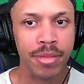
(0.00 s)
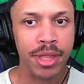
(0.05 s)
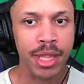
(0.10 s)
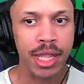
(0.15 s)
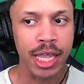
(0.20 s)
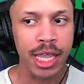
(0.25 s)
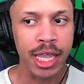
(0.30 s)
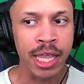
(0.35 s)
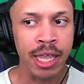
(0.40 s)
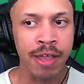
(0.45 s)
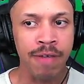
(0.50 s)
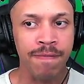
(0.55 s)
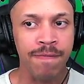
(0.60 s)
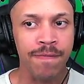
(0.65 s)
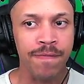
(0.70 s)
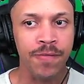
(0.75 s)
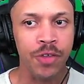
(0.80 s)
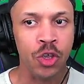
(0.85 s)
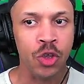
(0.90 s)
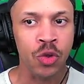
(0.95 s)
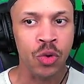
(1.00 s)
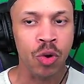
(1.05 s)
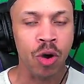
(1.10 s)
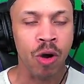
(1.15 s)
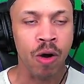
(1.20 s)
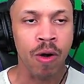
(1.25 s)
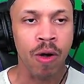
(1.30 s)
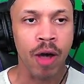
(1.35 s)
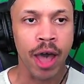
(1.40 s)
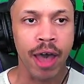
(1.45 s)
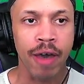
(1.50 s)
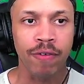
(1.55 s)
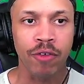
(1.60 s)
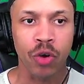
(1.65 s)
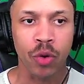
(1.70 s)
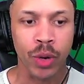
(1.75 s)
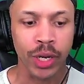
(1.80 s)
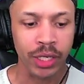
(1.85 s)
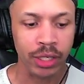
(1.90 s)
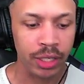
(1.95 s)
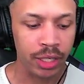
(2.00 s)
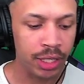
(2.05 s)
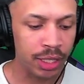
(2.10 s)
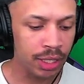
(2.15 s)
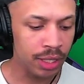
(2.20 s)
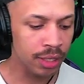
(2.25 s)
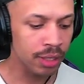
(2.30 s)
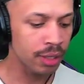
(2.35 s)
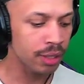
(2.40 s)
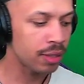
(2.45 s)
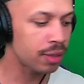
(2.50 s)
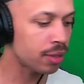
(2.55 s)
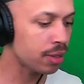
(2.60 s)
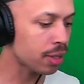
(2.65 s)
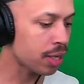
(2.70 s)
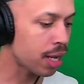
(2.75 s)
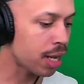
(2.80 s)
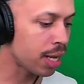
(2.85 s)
If you all have questions,